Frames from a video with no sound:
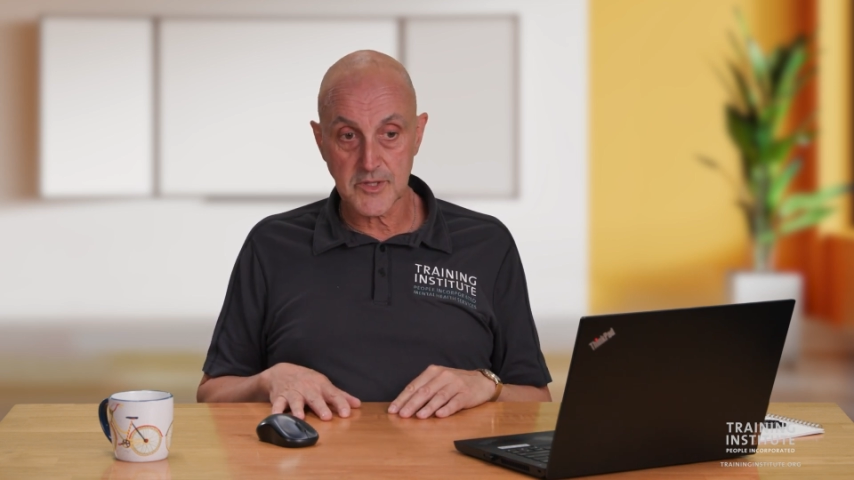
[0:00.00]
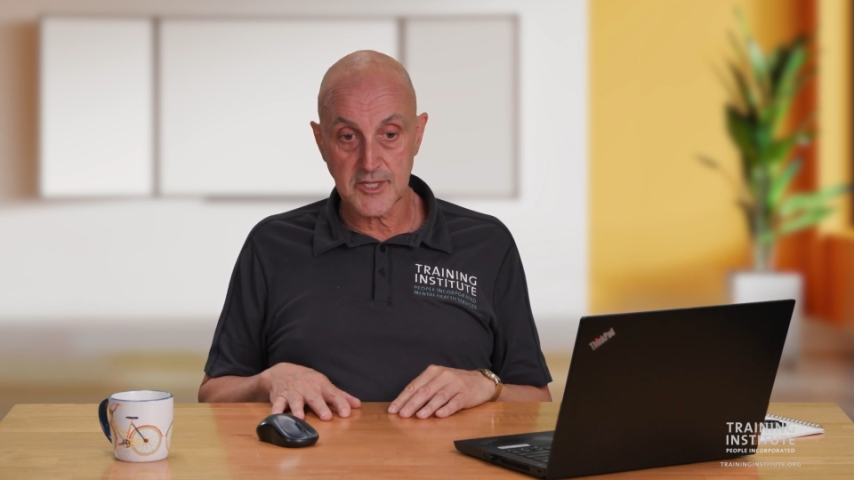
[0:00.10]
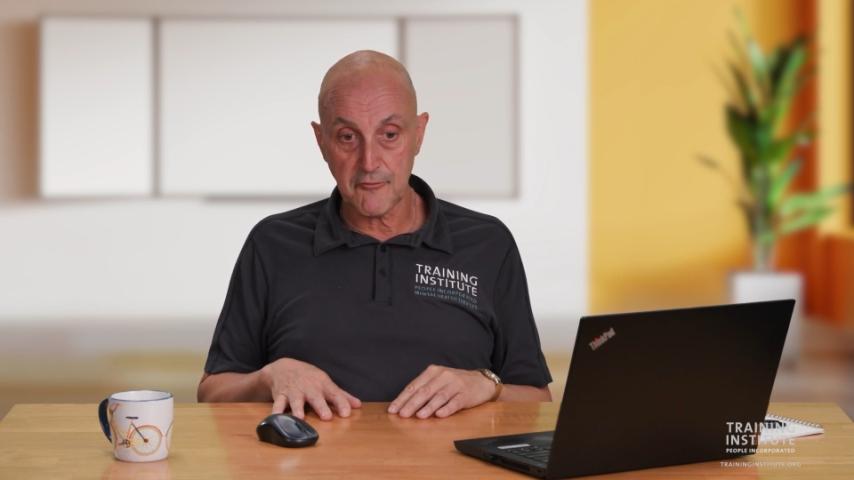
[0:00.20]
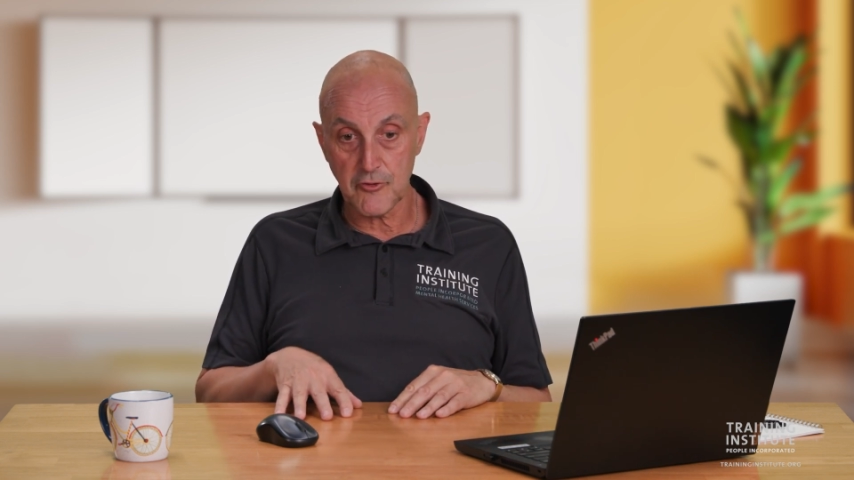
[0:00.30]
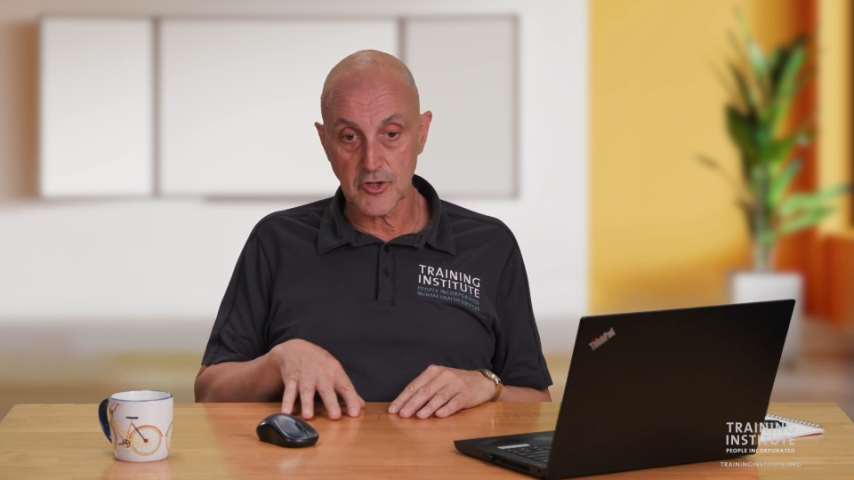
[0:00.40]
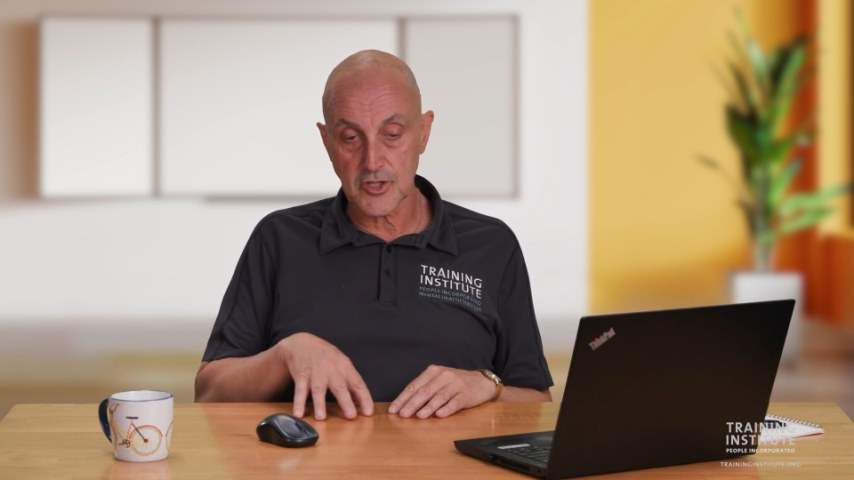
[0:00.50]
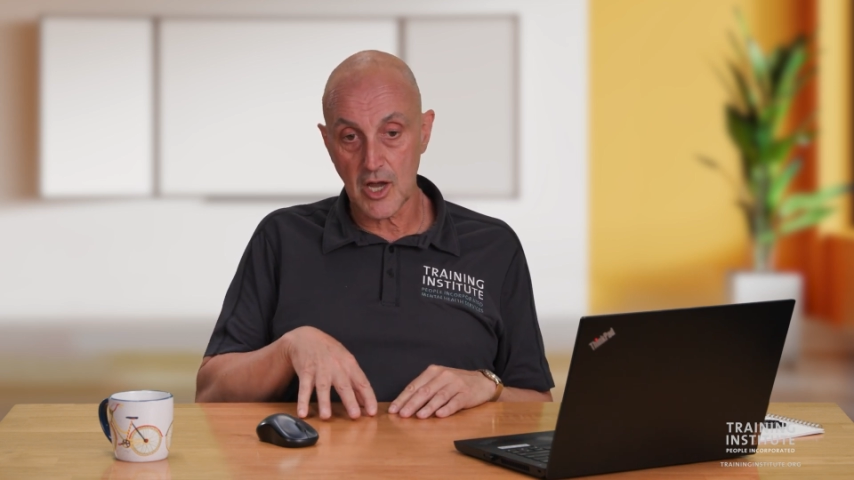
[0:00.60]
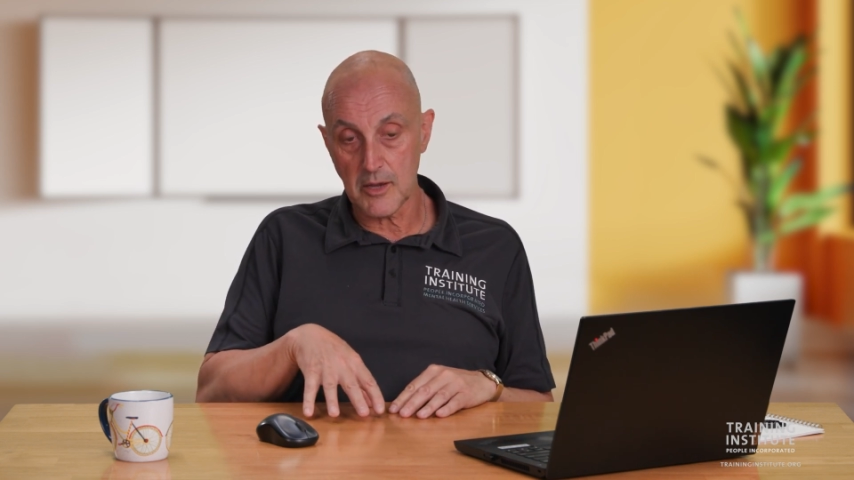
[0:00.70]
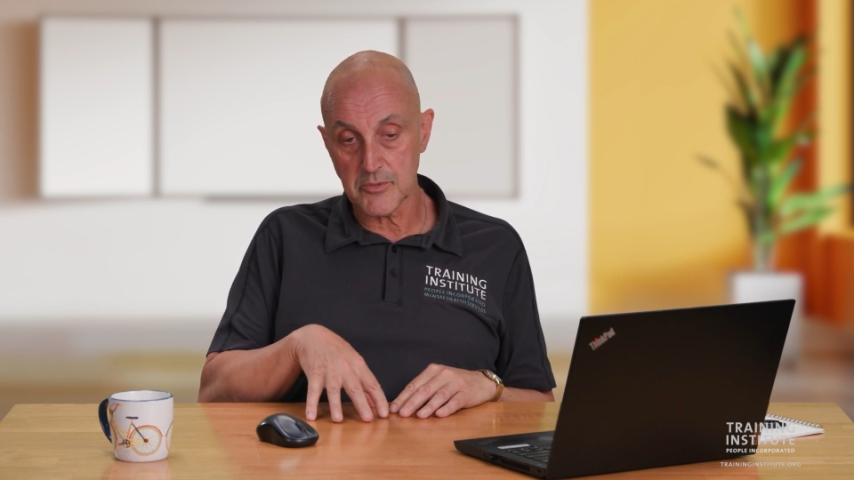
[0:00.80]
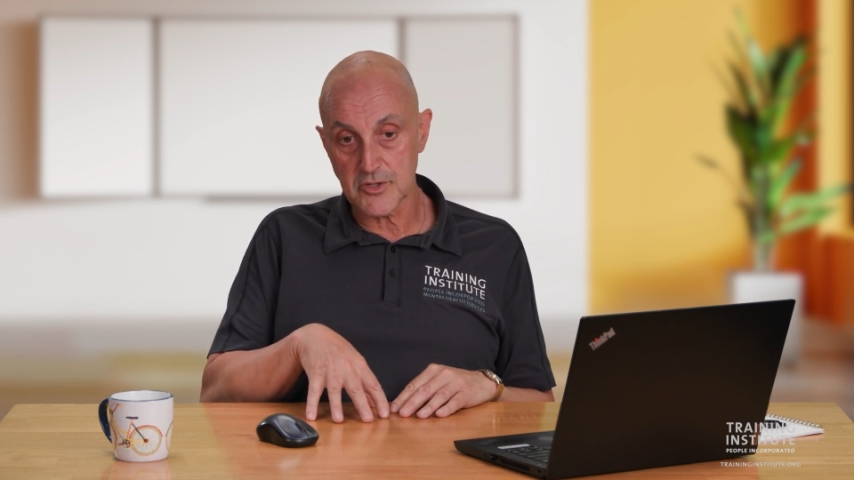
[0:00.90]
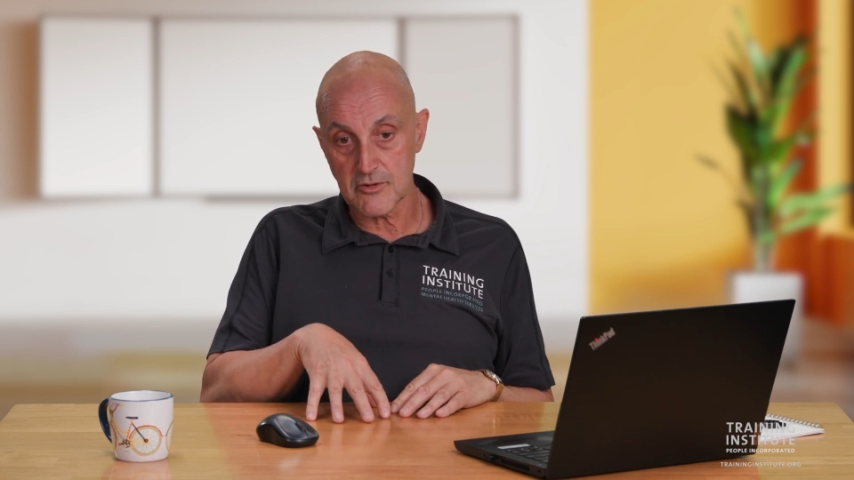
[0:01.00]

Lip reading: different types